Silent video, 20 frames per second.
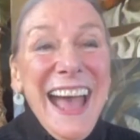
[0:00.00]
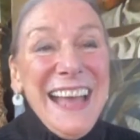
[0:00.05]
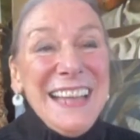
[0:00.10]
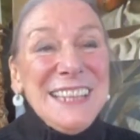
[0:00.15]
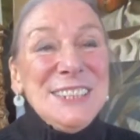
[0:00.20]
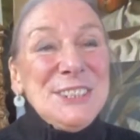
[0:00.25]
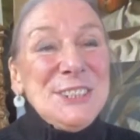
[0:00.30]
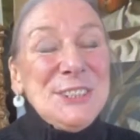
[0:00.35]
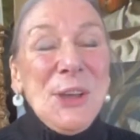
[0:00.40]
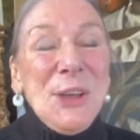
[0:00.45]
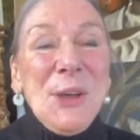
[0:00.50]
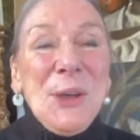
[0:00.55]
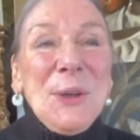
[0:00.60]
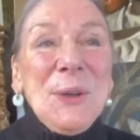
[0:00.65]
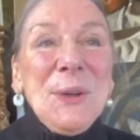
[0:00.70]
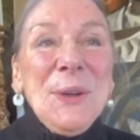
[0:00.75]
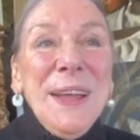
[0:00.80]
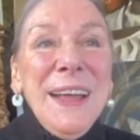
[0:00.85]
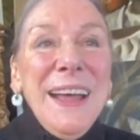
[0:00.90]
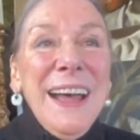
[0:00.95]
And
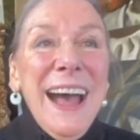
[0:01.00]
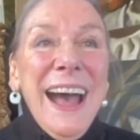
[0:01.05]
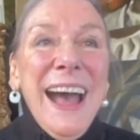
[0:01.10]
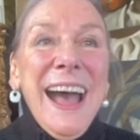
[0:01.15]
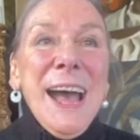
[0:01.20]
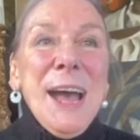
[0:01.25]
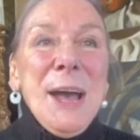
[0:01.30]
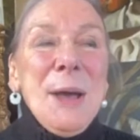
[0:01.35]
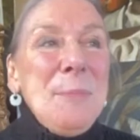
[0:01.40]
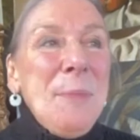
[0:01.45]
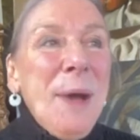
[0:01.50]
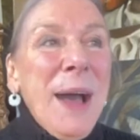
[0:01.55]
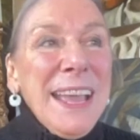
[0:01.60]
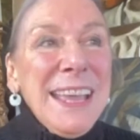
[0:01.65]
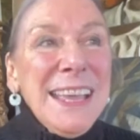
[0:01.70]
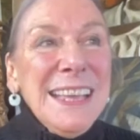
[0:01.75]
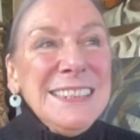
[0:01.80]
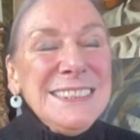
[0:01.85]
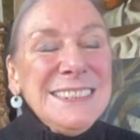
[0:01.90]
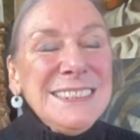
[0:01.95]
so I
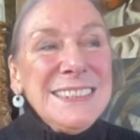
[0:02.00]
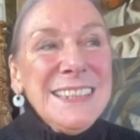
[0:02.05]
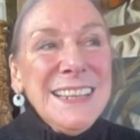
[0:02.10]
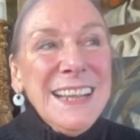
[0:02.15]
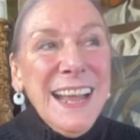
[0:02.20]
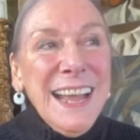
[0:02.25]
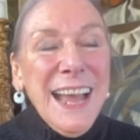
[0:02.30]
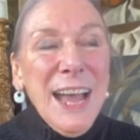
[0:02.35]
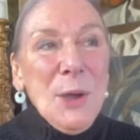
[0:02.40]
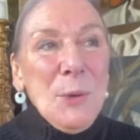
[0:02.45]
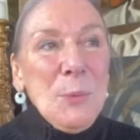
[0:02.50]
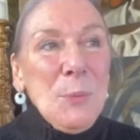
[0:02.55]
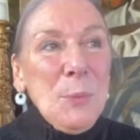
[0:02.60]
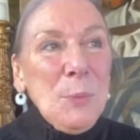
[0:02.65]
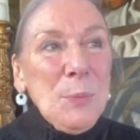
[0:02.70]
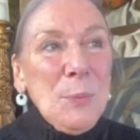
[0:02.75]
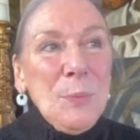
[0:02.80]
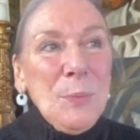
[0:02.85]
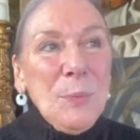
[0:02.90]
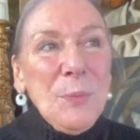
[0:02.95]
guess
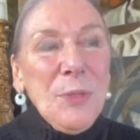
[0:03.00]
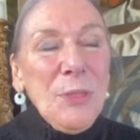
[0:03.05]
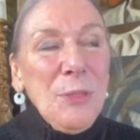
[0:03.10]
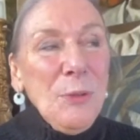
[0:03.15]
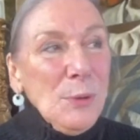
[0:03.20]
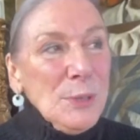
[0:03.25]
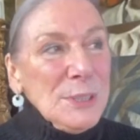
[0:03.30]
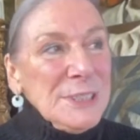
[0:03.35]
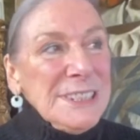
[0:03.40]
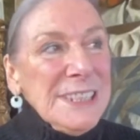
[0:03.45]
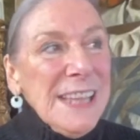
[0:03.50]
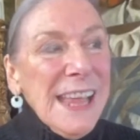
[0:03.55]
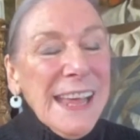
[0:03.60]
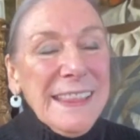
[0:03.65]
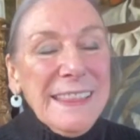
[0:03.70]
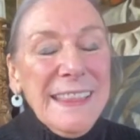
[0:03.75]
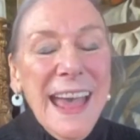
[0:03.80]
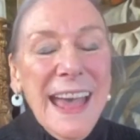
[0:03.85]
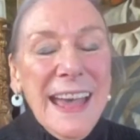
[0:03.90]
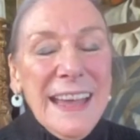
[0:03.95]
thoughts
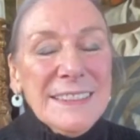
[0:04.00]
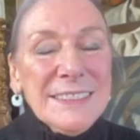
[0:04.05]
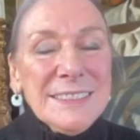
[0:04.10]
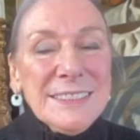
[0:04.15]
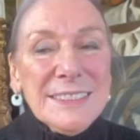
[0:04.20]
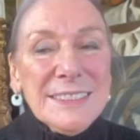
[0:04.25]
like that,